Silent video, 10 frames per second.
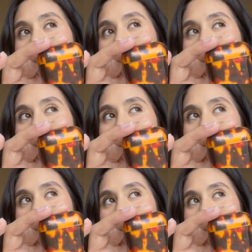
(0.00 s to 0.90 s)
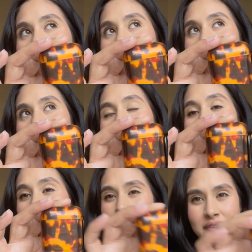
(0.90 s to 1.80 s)
it for like
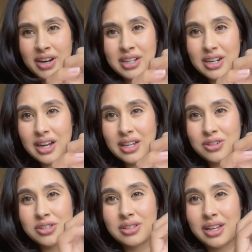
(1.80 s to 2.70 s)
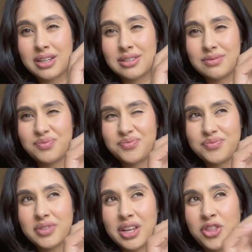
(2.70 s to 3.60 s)
$5.99 or like
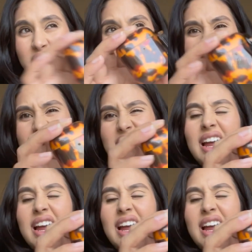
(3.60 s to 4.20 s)
$3.99.